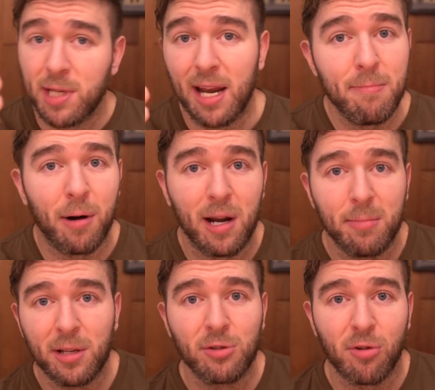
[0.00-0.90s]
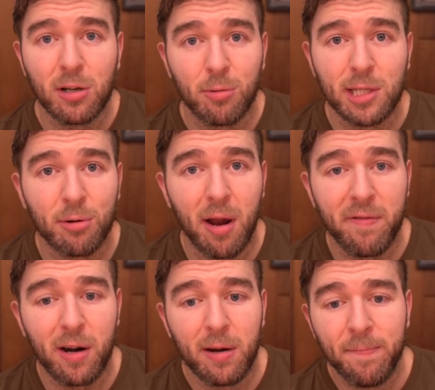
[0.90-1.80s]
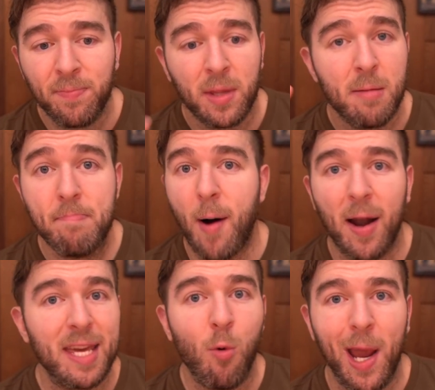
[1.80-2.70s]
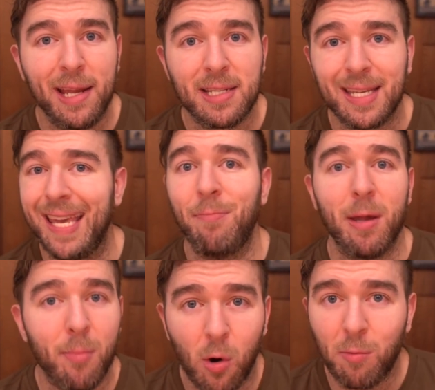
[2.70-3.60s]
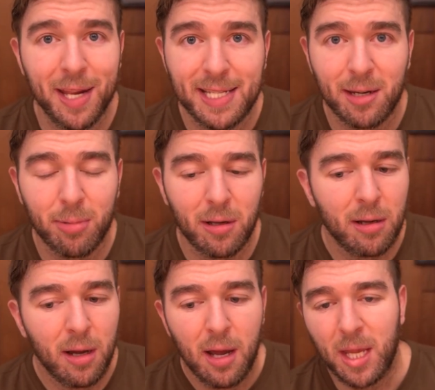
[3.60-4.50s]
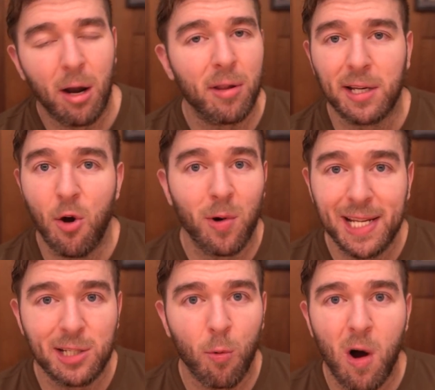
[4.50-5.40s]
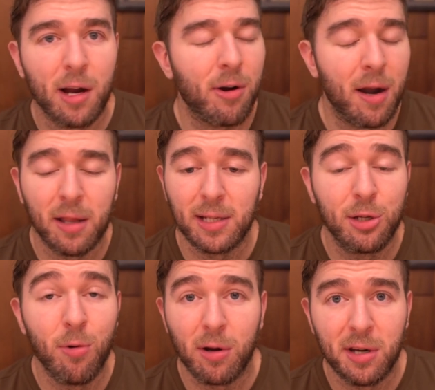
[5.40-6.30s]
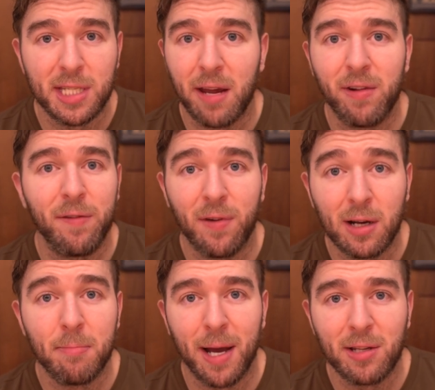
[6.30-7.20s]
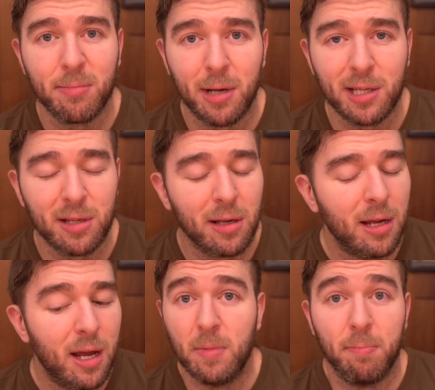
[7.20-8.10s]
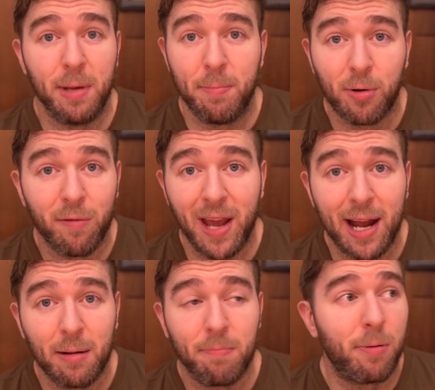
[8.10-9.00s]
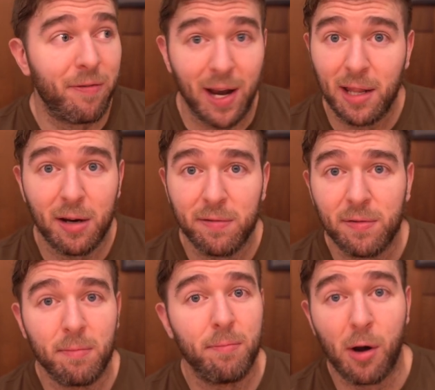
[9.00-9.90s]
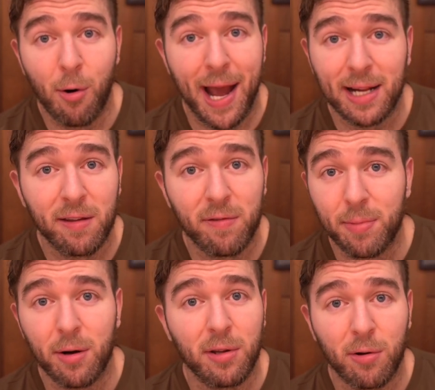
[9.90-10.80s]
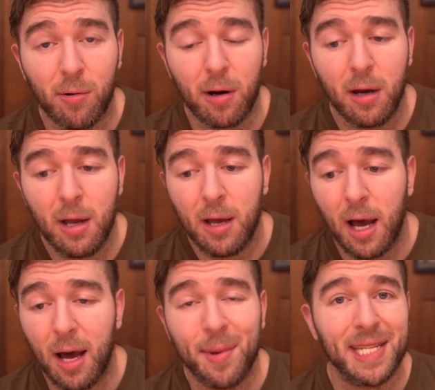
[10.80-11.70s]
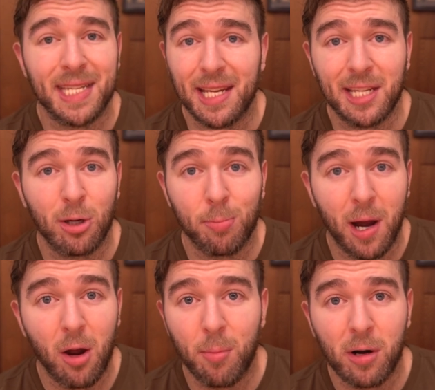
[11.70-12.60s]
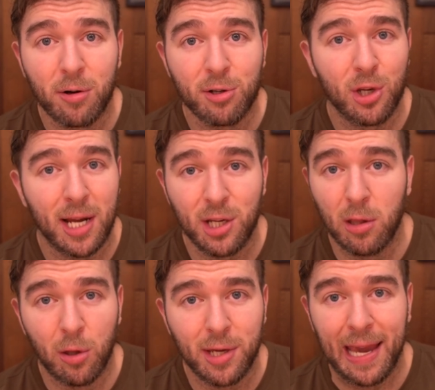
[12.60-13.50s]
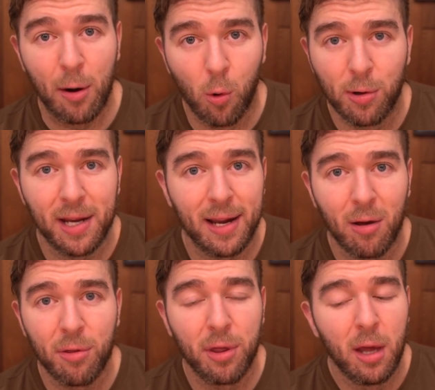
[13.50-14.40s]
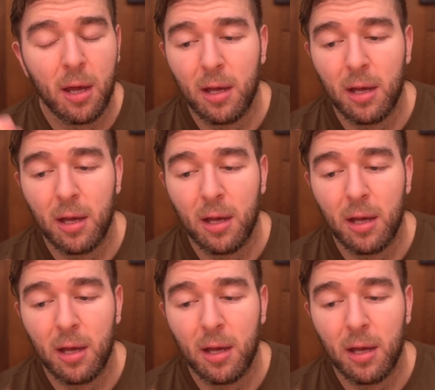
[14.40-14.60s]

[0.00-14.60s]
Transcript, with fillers: use any bodybuilding drugs whatsoever body weights, keep them more reasonable. You know, like no one needs to walk around at like 270 fucking pounds of muscle. Be preventative and proactive about your um, assessing your biomarkers and actually looking at organ health,